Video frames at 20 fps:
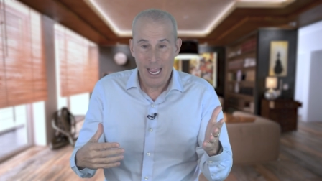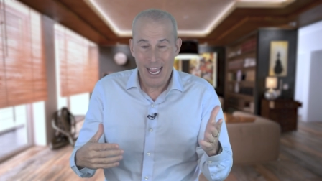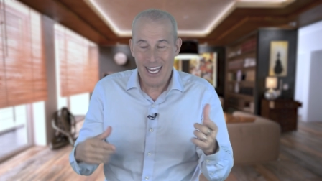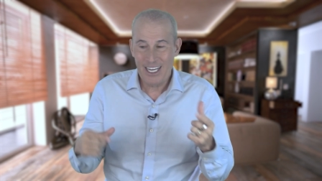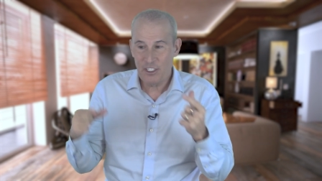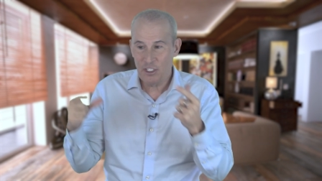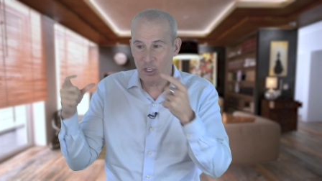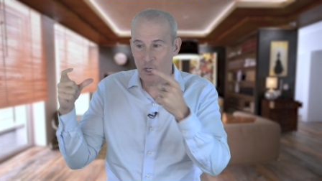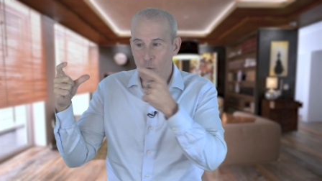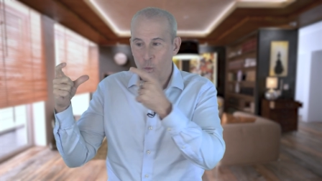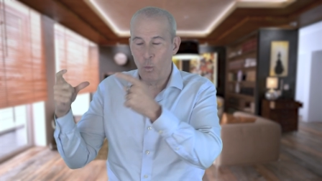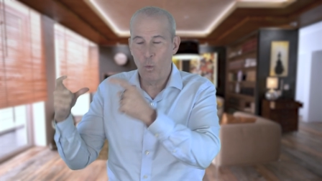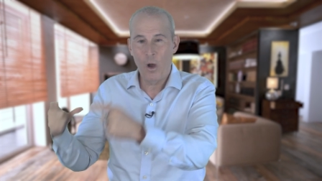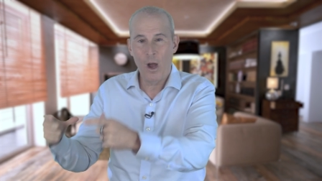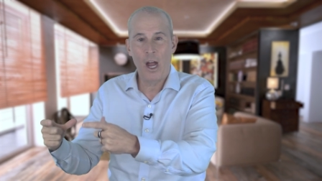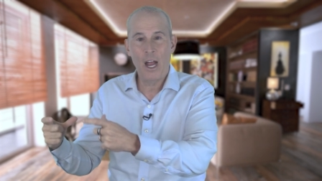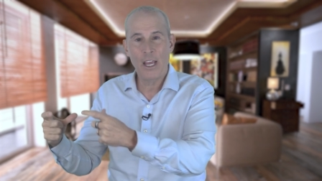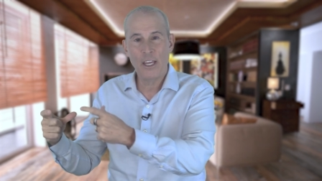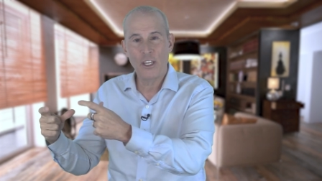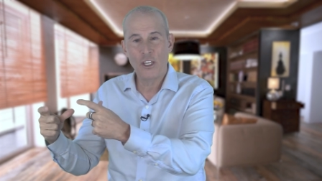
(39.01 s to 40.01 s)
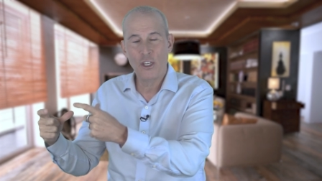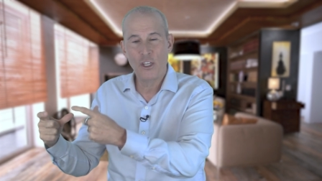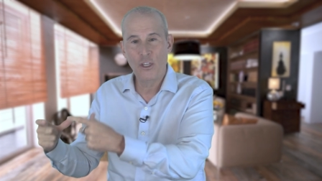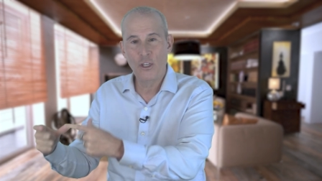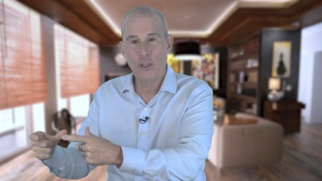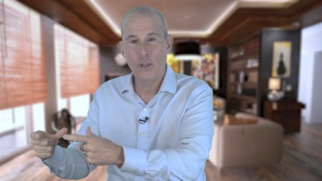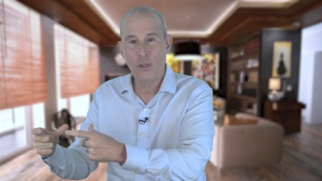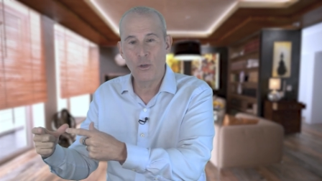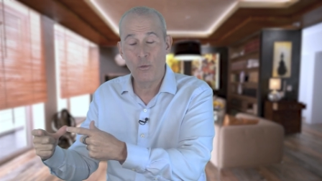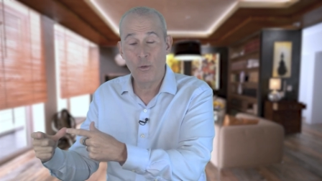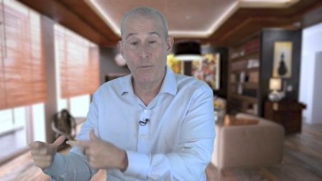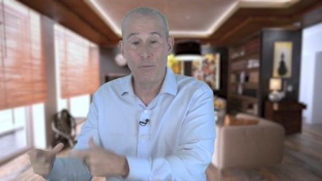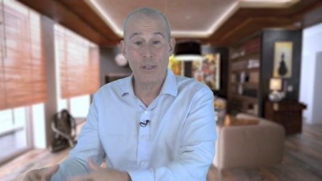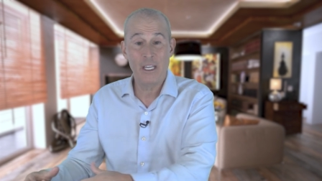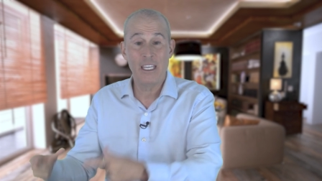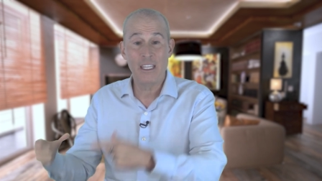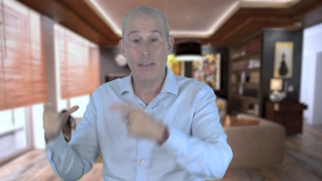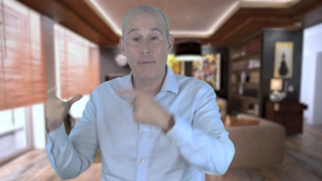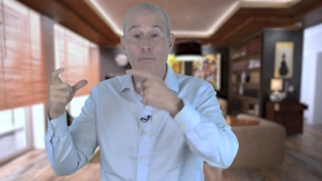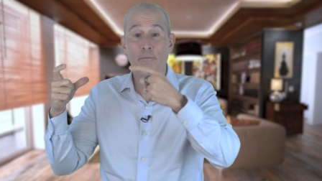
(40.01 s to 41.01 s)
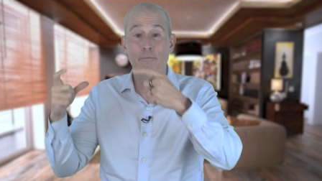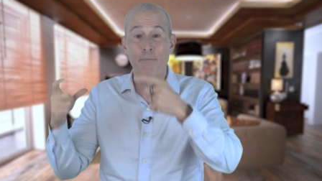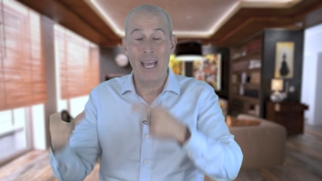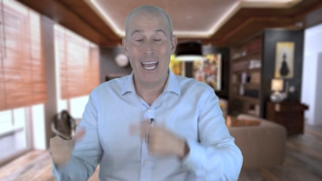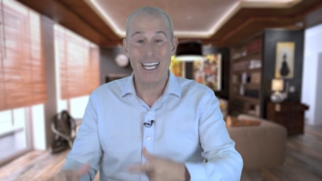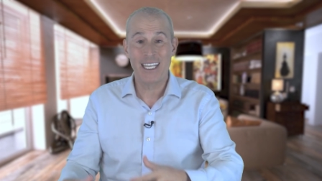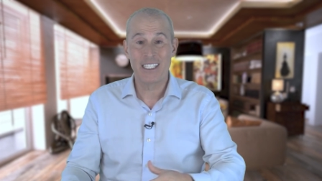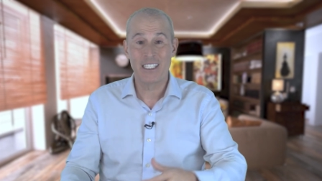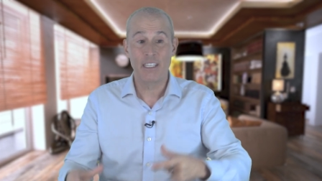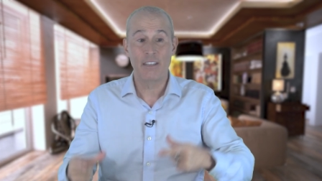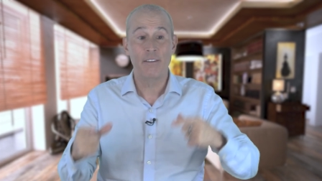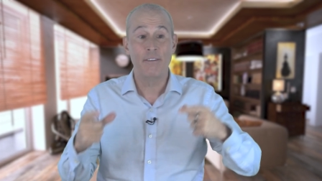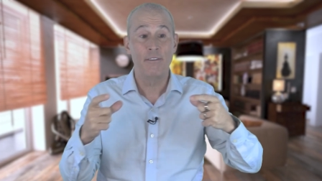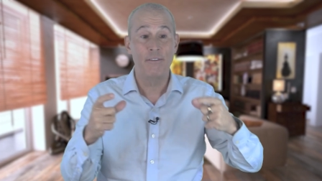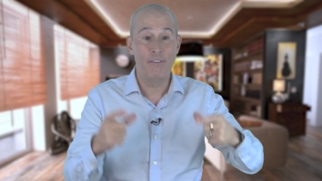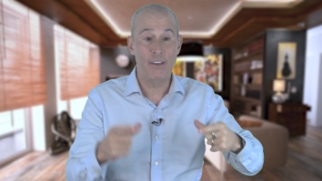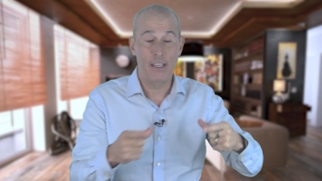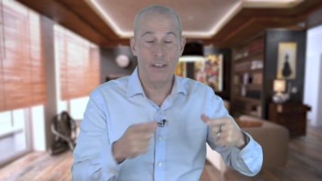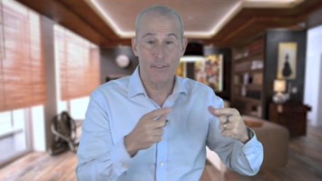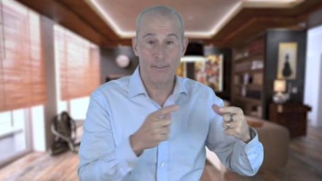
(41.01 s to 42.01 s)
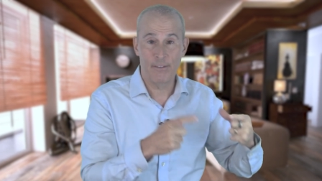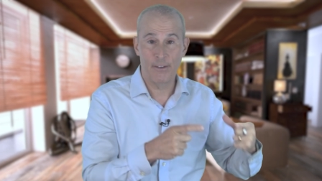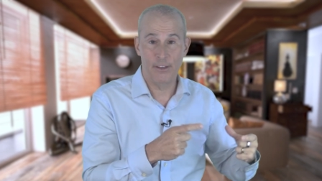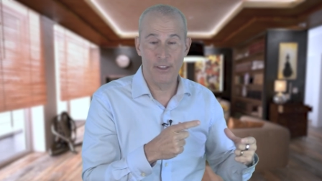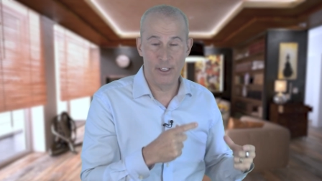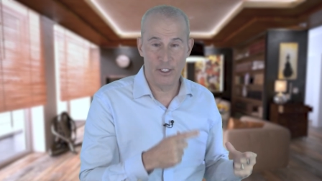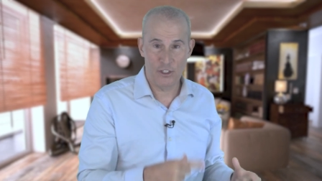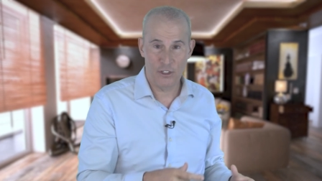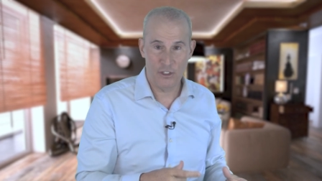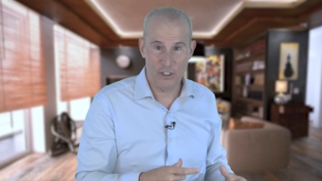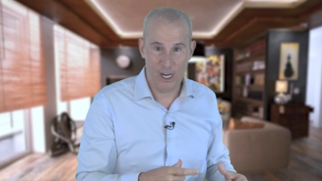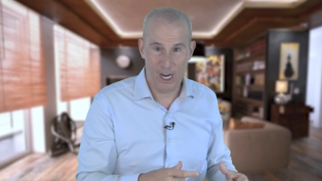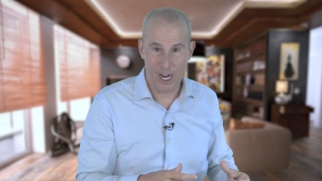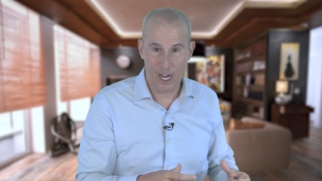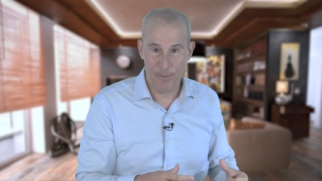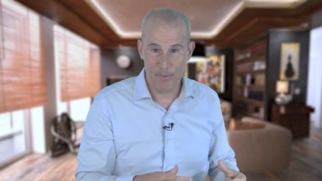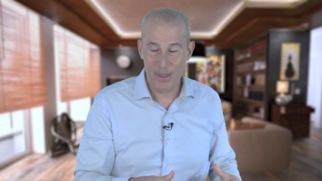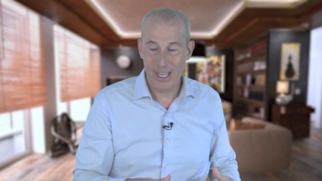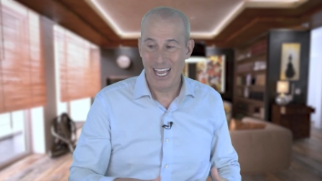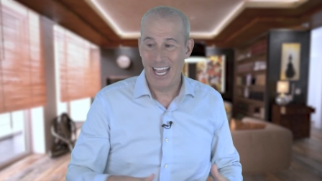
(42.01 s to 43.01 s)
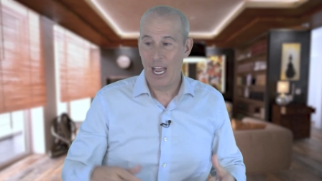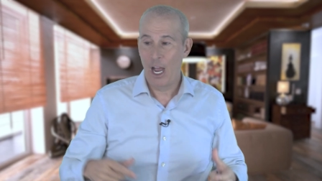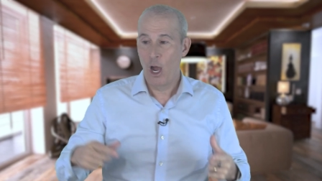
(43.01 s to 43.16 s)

as to why you would be the best fit for this job?